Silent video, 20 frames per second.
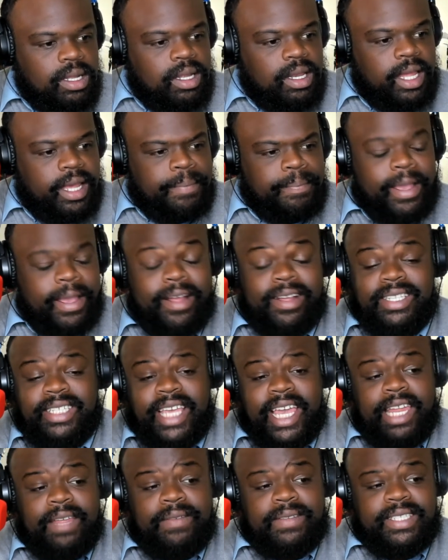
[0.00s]
Like, parents
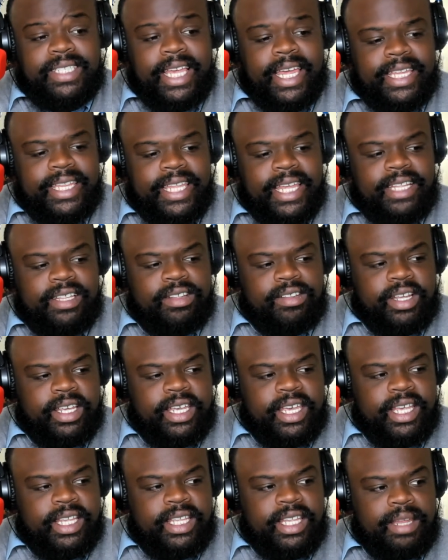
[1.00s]
can't even say anything to their
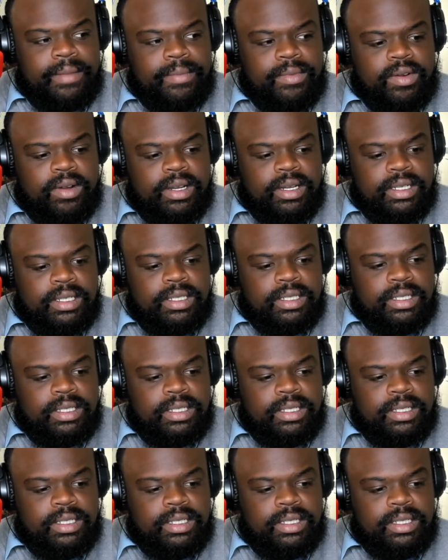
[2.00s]
kids anymore.